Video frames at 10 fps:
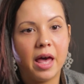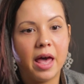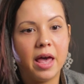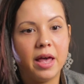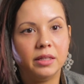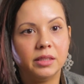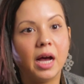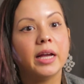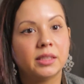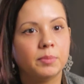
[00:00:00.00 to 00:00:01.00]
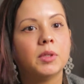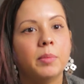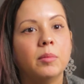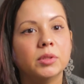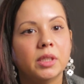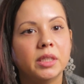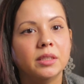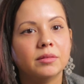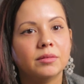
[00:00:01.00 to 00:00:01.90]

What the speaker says: and I accepted a Bible study.